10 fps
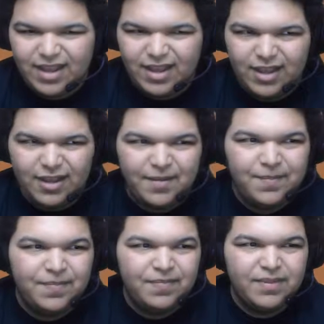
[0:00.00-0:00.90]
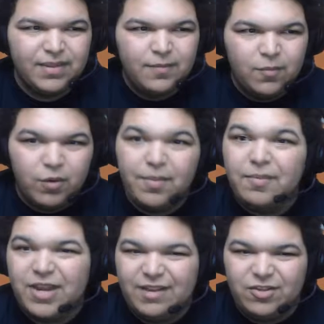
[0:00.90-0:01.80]
uh, we're
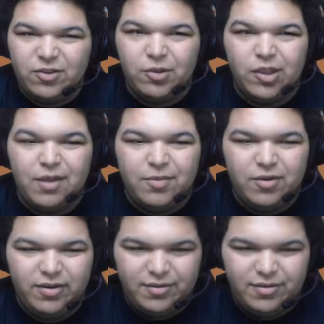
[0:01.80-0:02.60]
probably gonna have to do a lot more.